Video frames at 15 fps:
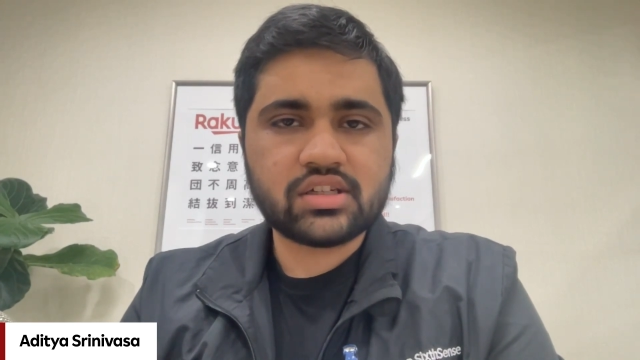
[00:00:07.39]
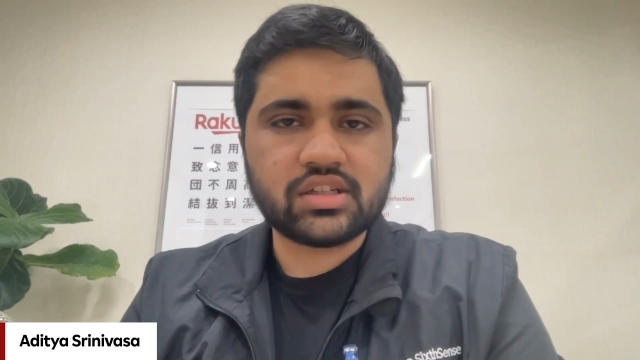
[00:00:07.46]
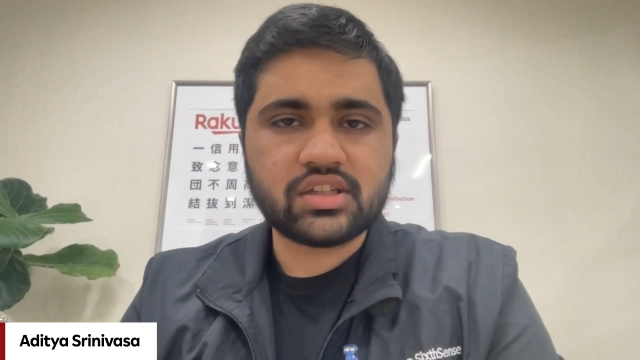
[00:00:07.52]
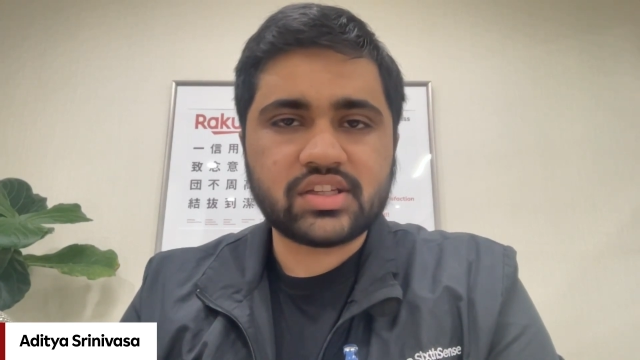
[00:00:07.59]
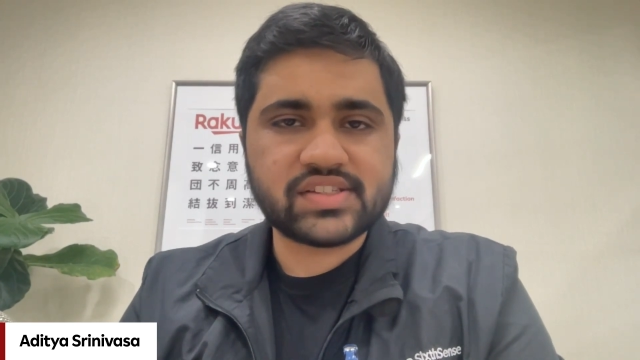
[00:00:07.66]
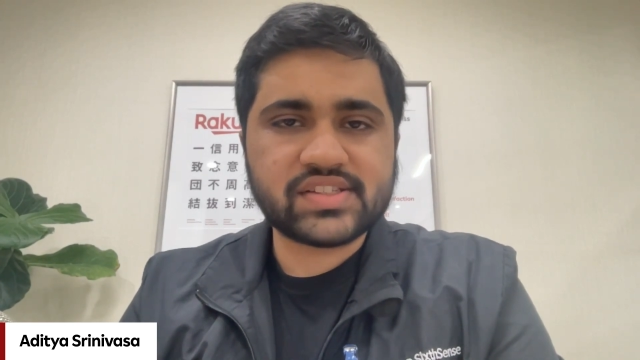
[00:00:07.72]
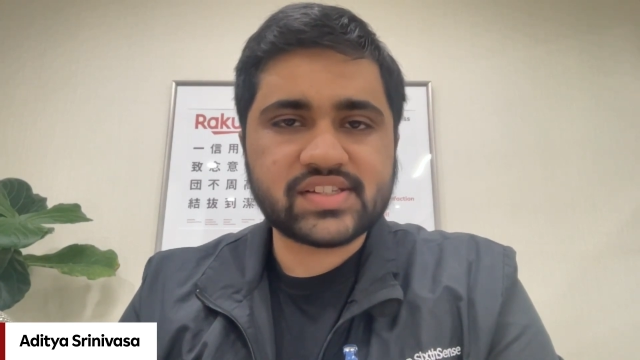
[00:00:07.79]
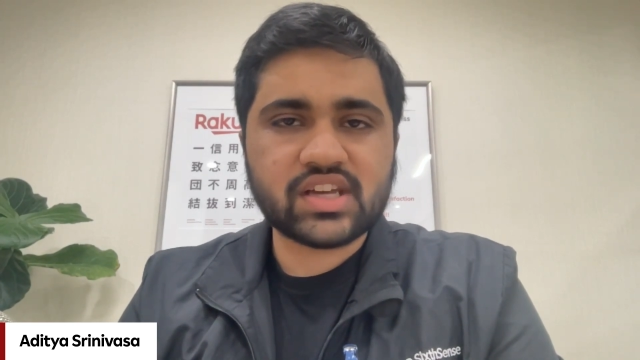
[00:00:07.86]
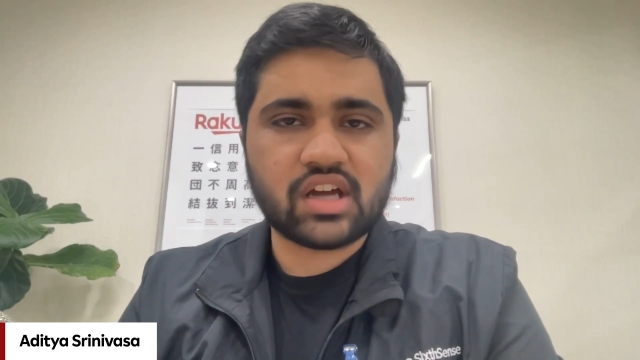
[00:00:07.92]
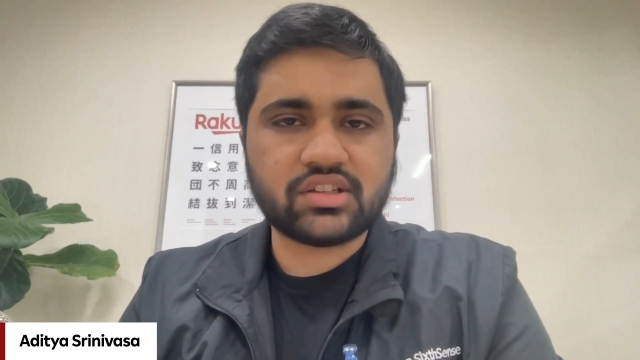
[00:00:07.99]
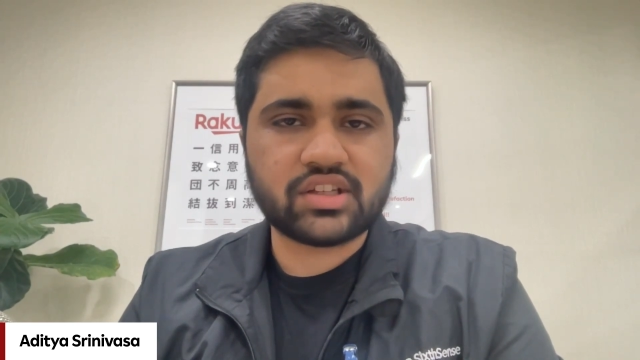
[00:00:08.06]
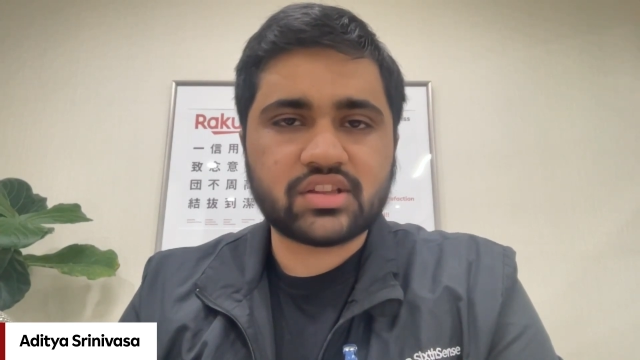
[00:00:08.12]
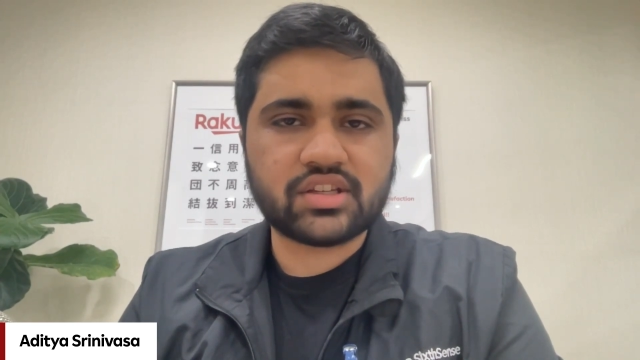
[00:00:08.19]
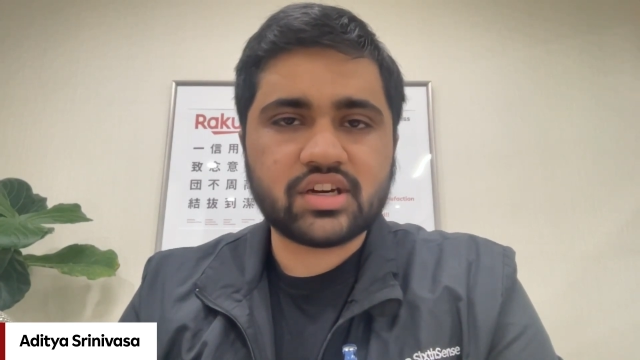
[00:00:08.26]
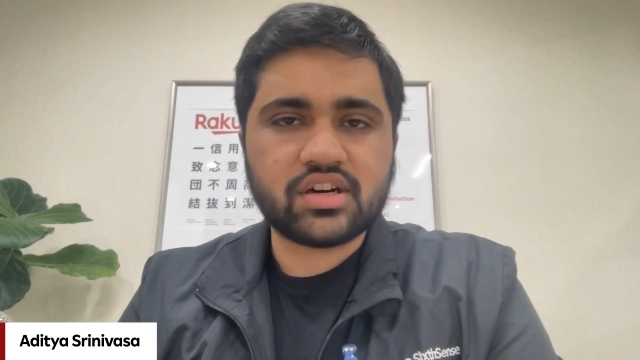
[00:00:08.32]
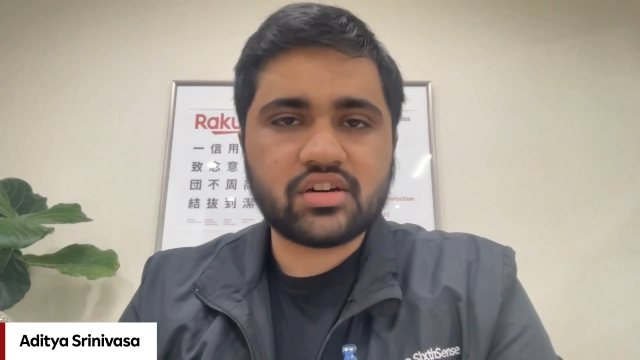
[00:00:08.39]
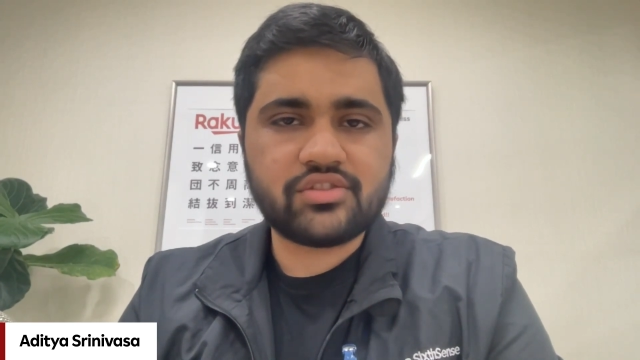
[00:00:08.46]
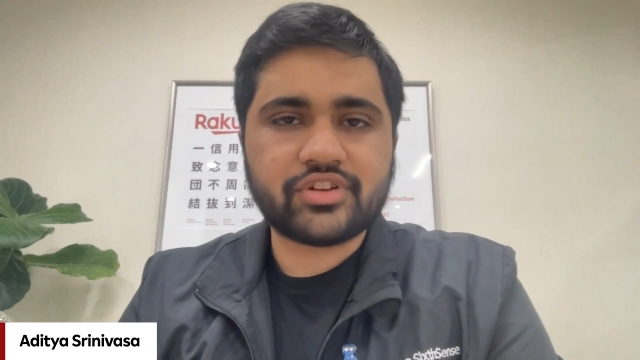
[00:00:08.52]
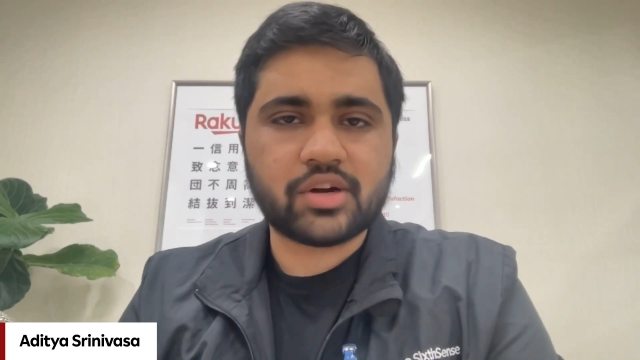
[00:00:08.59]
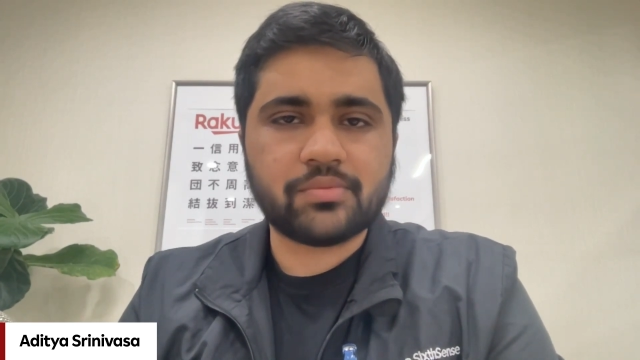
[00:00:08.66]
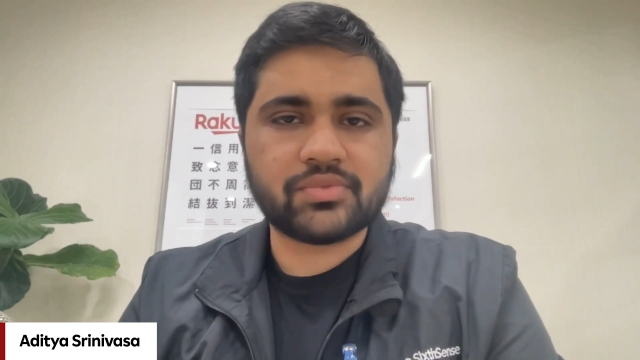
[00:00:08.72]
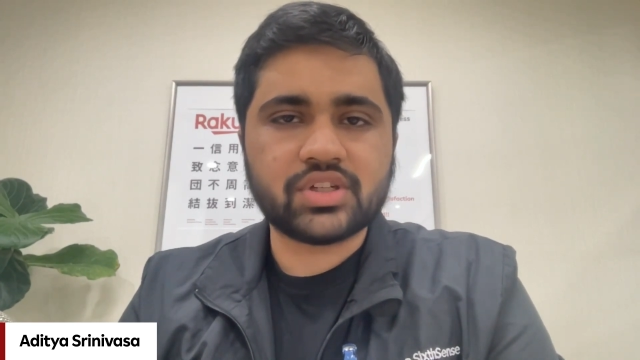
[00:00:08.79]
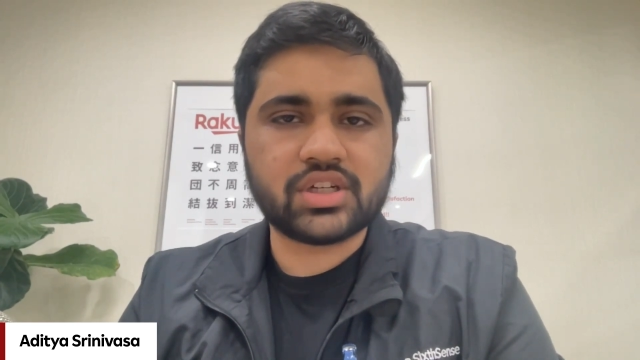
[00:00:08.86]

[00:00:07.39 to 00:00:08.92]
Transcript: This is Aditya from the